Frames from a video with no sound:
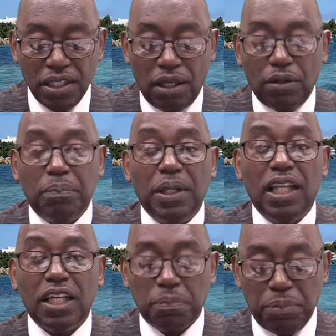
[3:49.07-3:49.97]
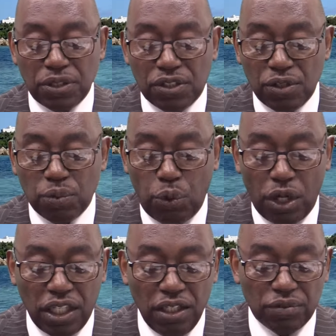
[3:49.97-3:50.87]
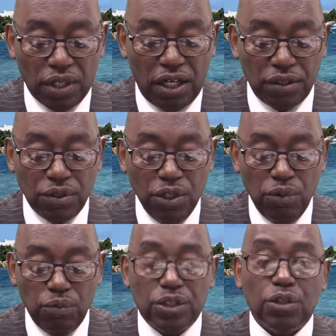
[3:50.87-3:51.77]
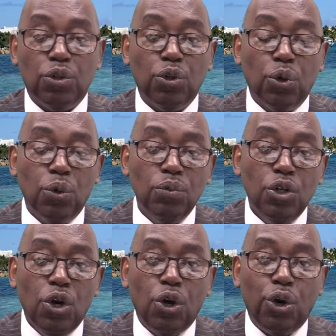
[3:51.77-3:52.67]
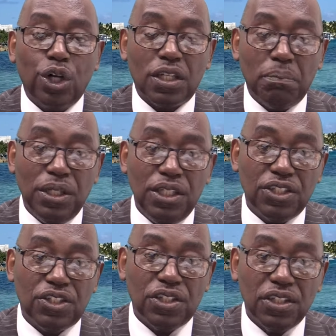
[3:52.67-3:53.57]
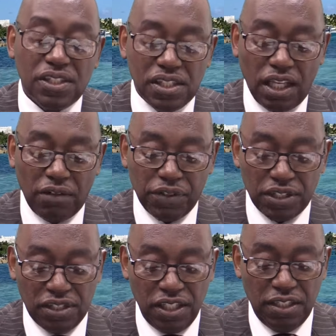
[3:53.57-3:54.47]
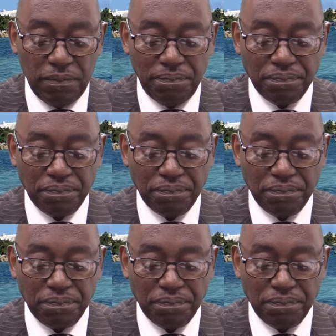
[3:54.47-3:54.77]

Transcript: there would be less persons walking around with low or diminished self-esteem.